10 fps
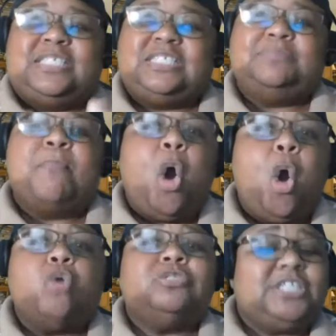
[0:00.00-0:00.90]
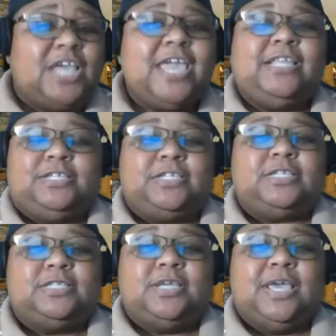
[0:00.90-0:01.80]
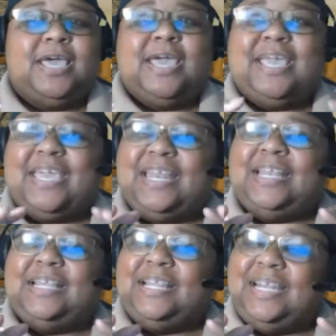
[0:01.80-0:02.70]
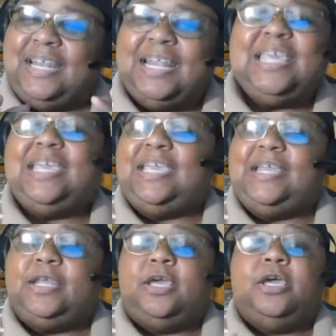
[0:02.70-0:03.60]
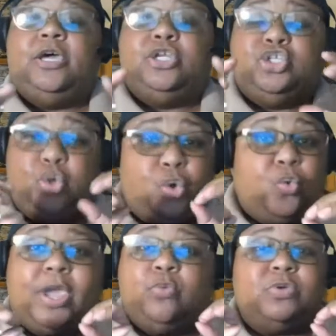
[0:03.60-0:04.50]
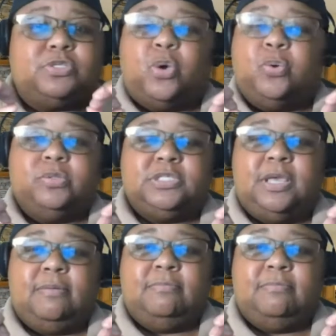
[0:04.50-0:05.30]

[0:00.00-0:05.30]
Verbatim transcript: Small changes can lead to great results.